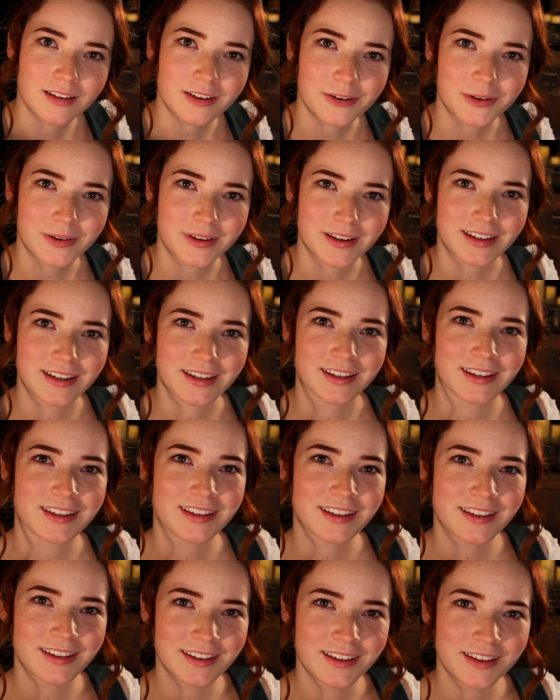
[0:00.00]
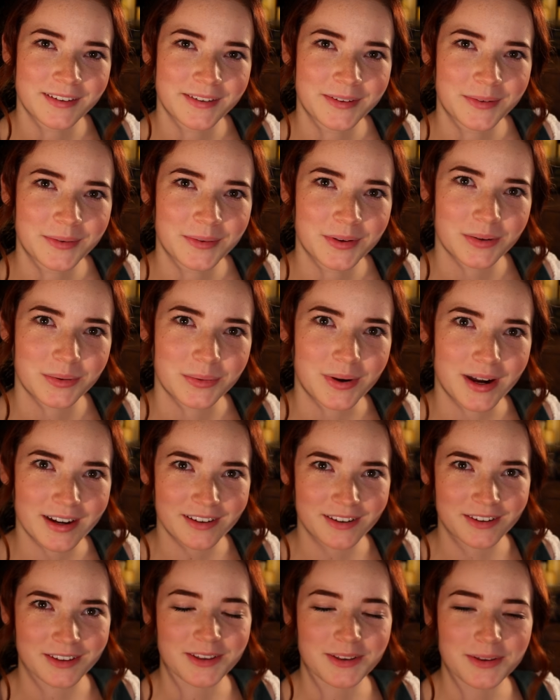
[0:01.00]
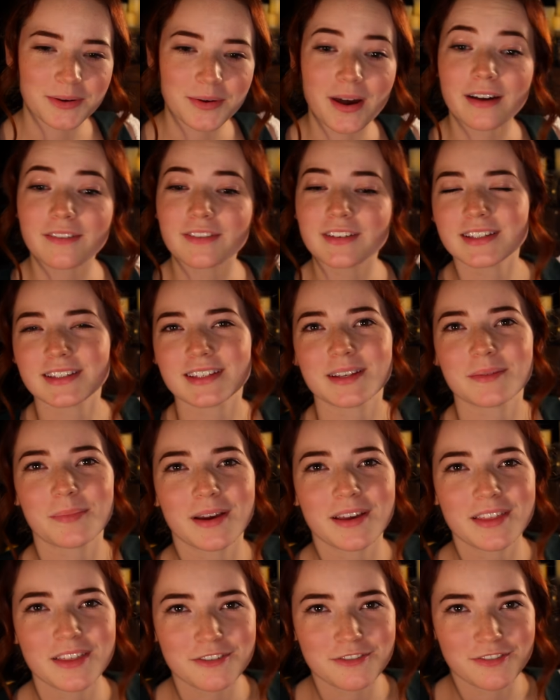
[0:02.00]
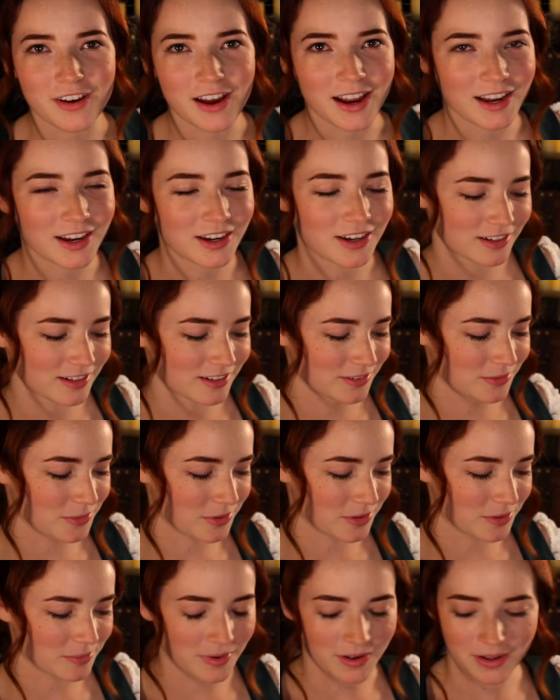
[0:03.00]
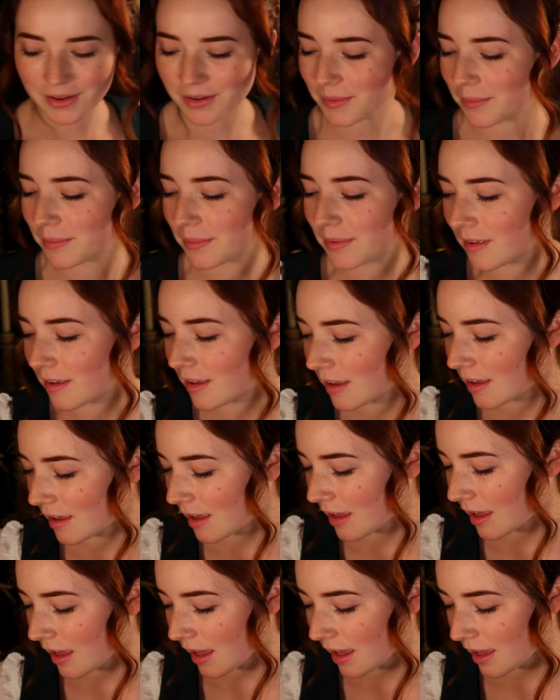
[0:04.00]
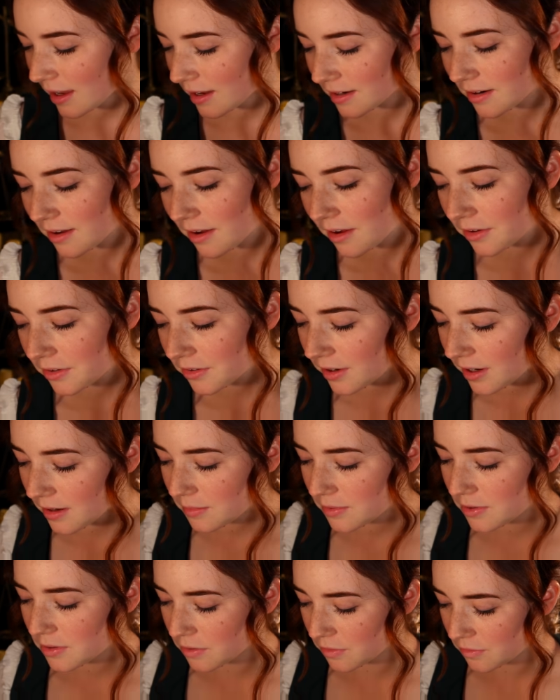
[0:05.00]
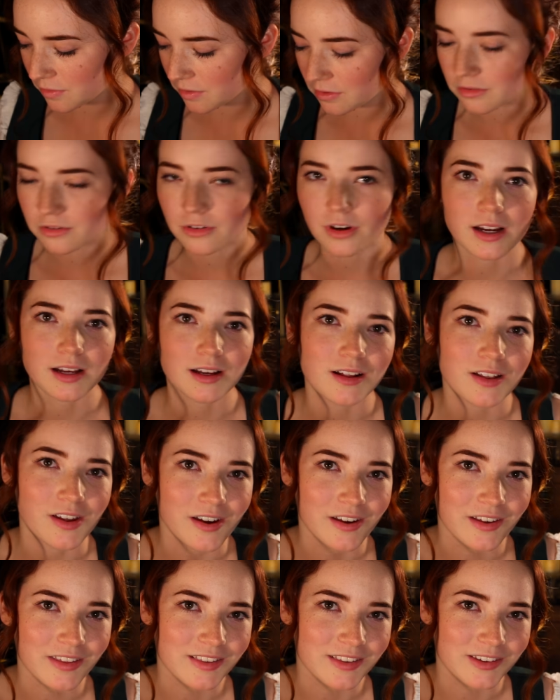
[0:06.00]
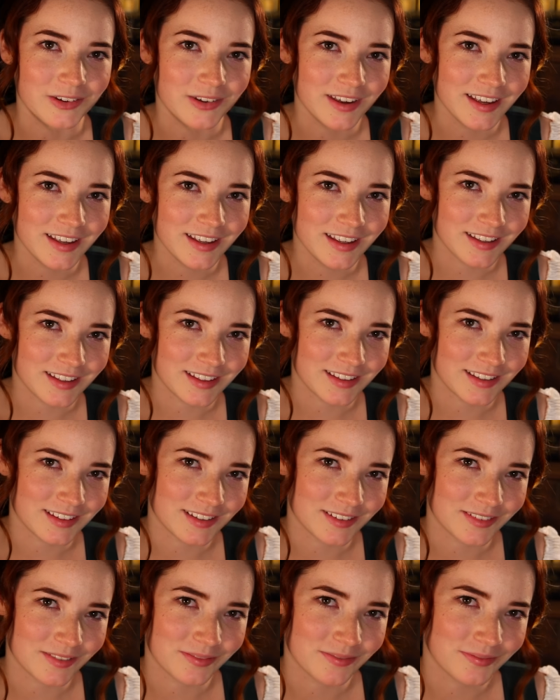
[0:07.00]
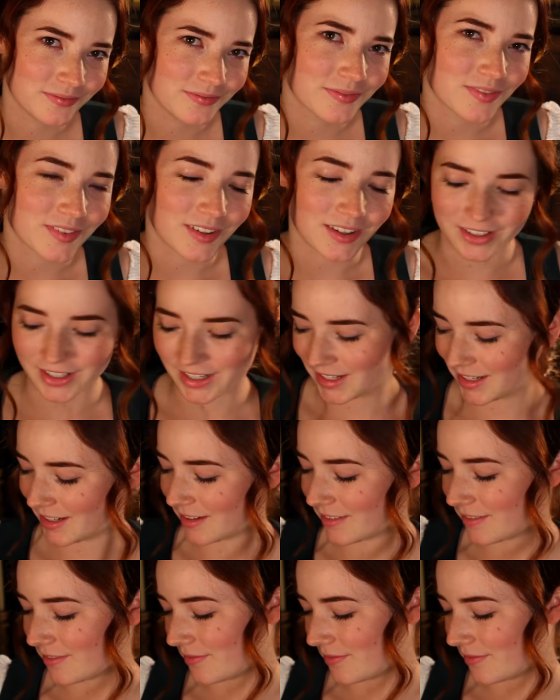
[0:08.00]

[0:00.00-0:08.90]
Okay. Why don't you have a seat by the fire, warm up, and I'll grab you a few dry cloths, okay? Alright.